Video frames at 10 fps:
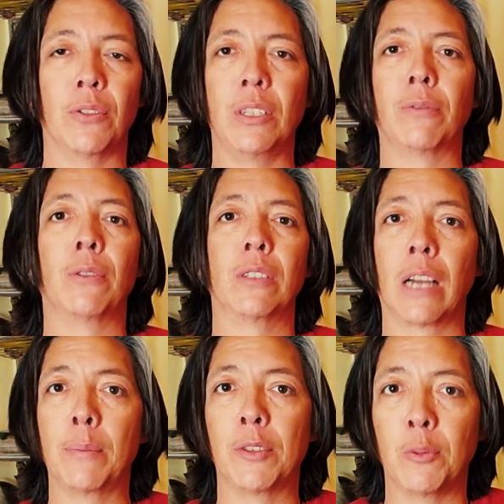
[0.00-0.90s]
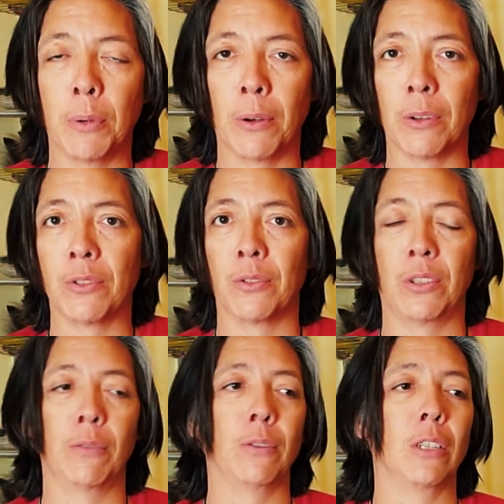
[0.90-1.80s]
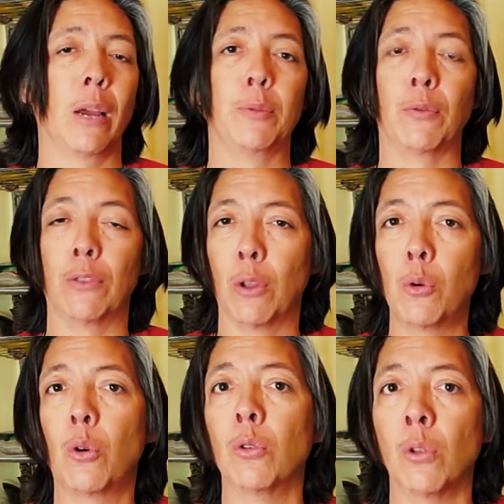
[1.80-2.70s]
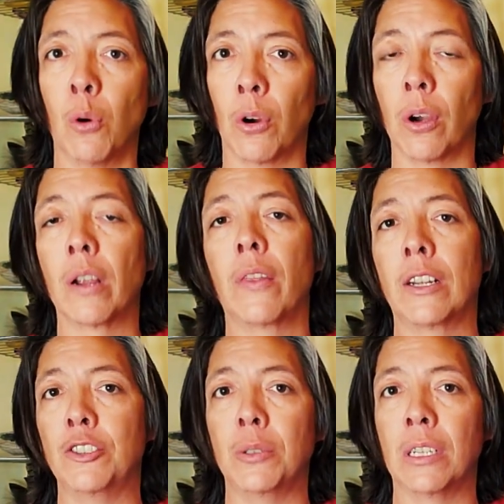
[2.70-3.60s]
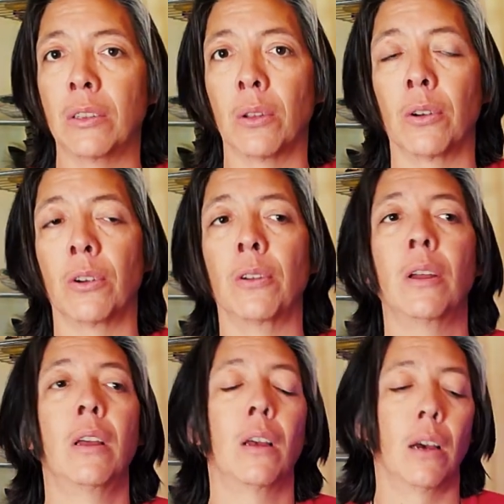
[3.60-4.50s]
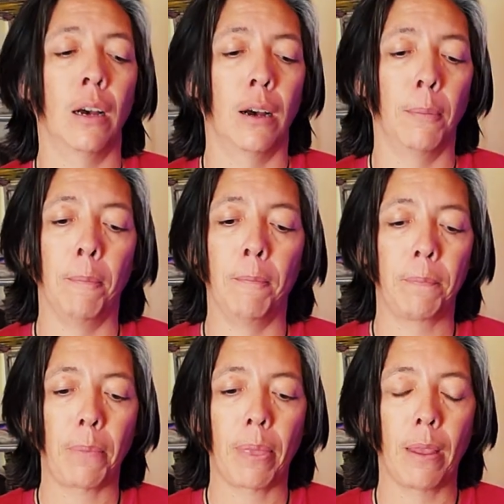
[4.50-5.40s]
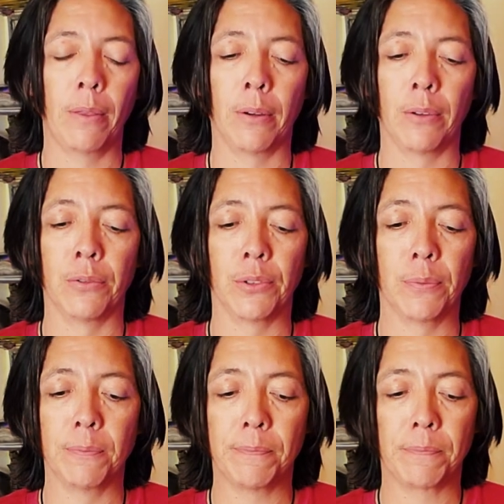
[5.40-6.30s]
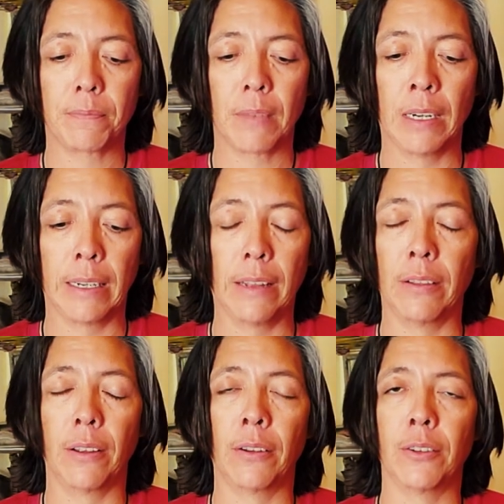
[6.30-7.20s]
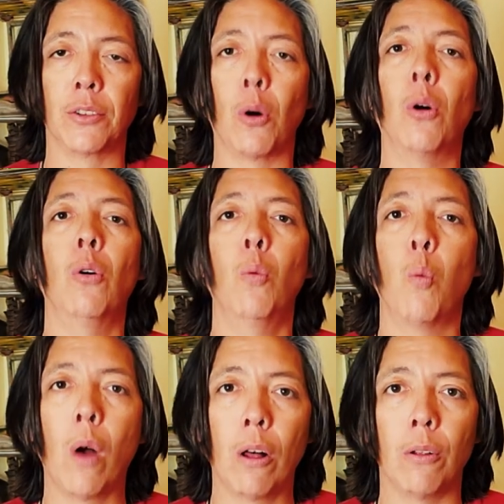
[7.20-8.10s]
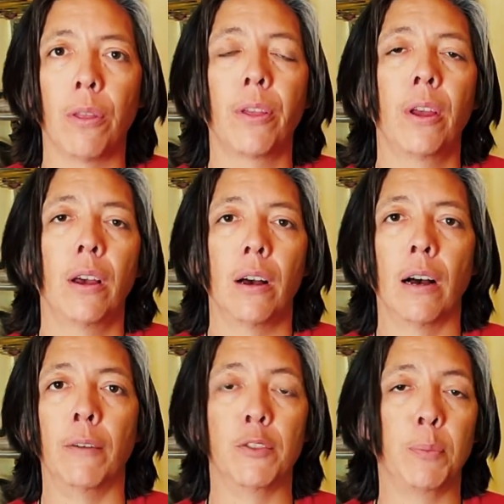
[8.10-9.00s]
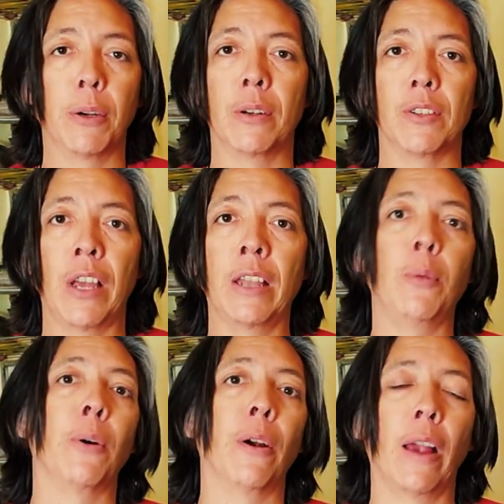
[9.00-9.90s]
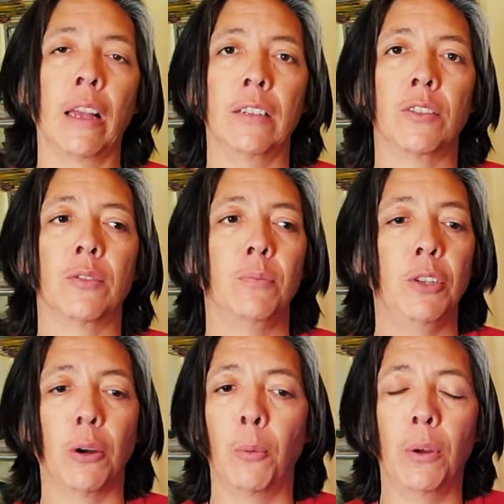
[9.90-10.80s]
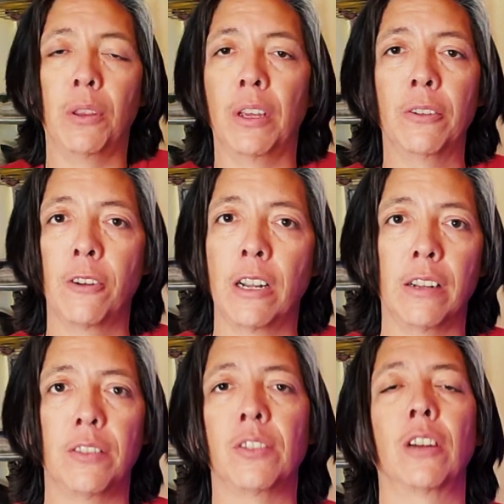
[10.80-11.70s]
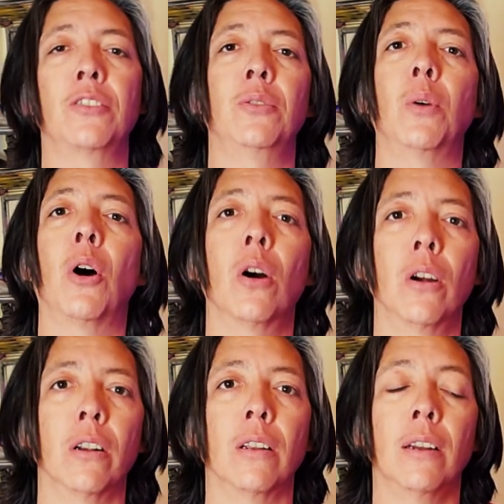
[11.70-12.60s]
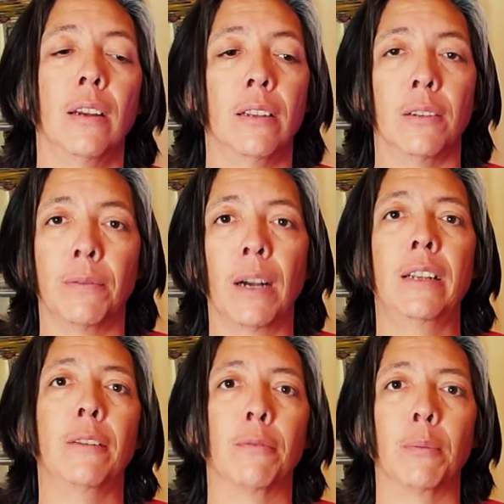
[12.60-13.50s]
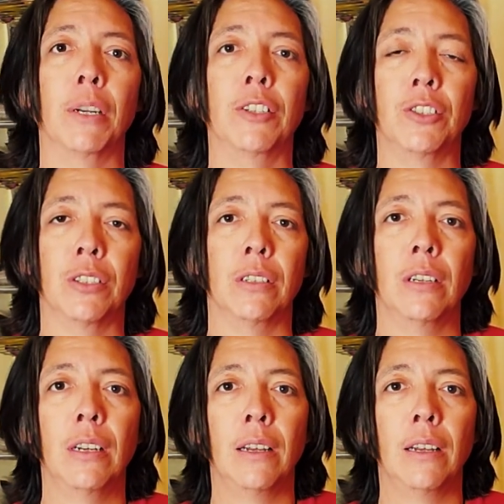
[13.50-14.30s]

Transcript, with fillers: different types of spirits. There's different types of local lore that you can learn. There's a whole wealth of spirits anywhere, and it's, you know, with the internet, it's not too hard to find information